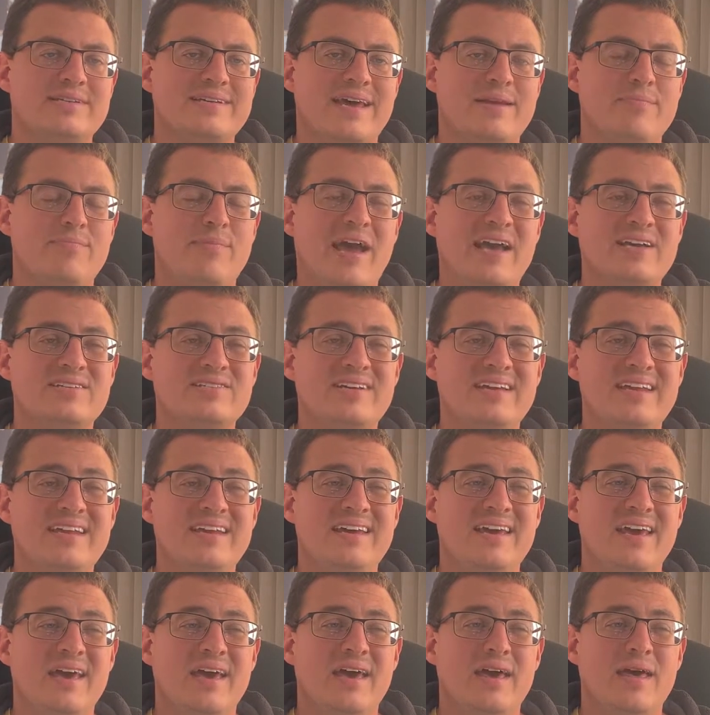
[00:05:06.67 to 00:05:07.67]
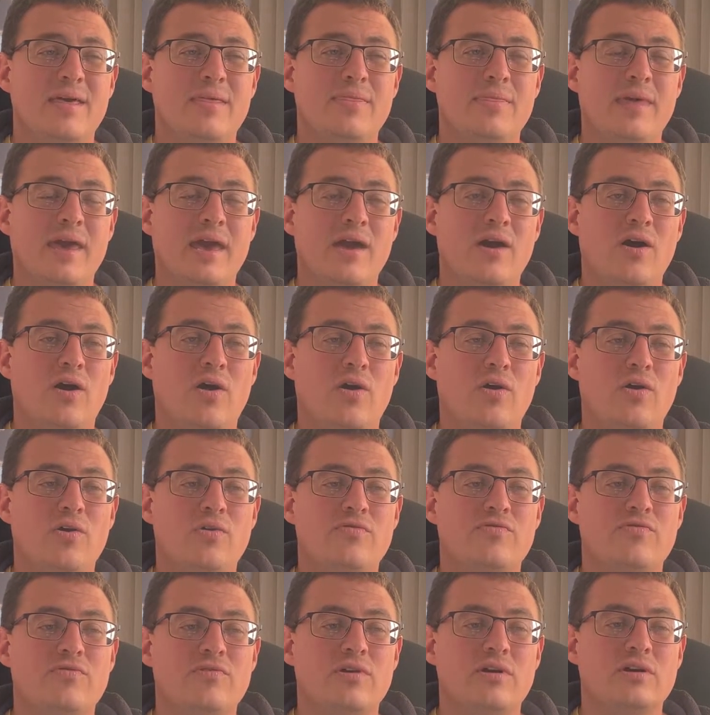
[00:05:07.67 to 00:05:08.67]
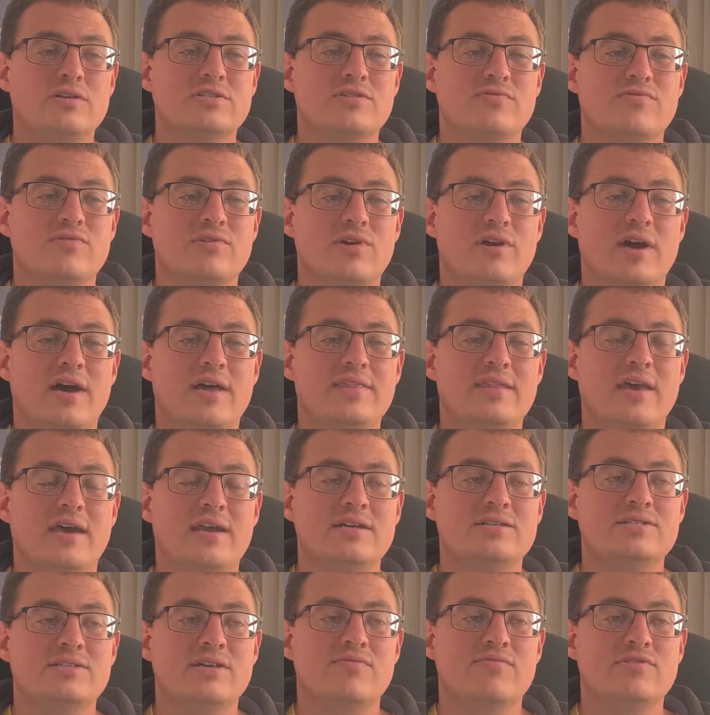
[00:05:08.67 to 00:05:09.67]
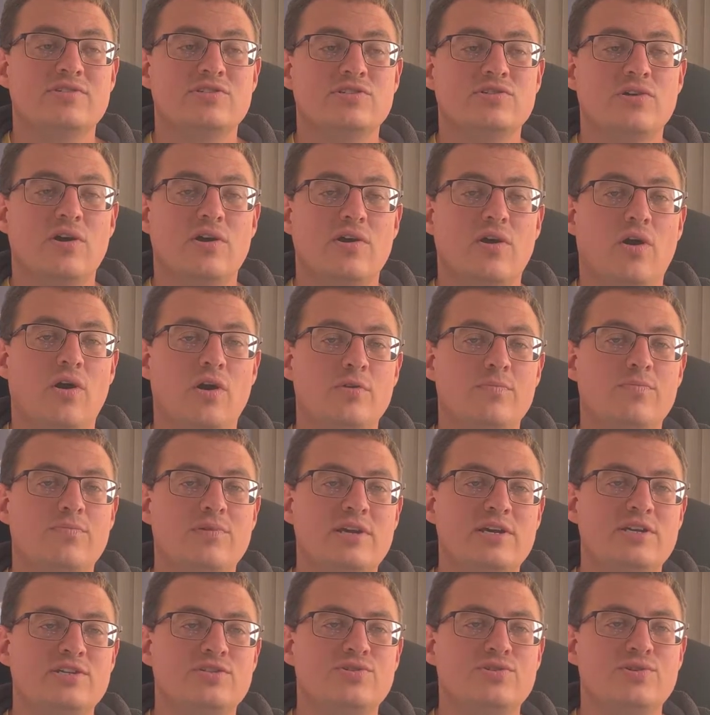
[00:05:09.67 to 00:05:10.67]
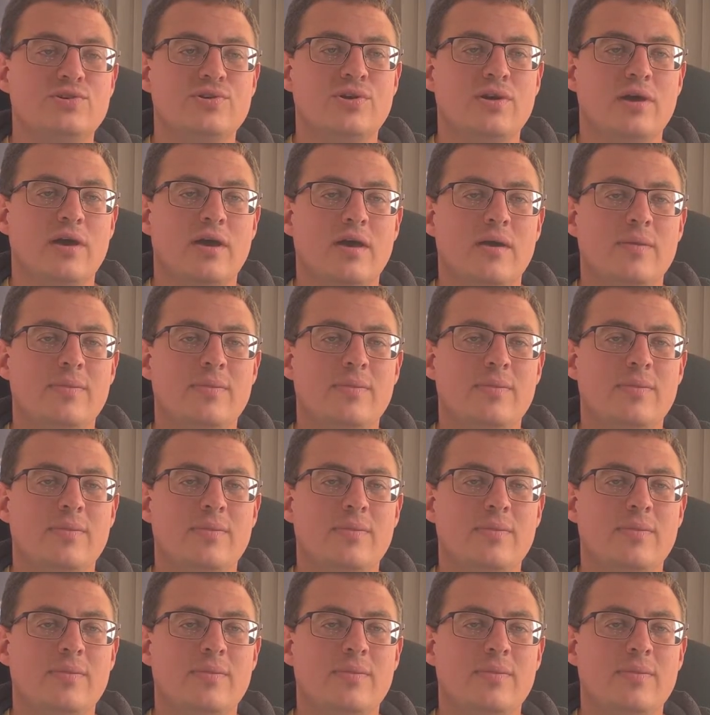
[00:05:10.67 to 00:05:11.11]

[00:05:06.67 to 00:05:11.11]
And basically their whole philosophy around that is if it's not on P2,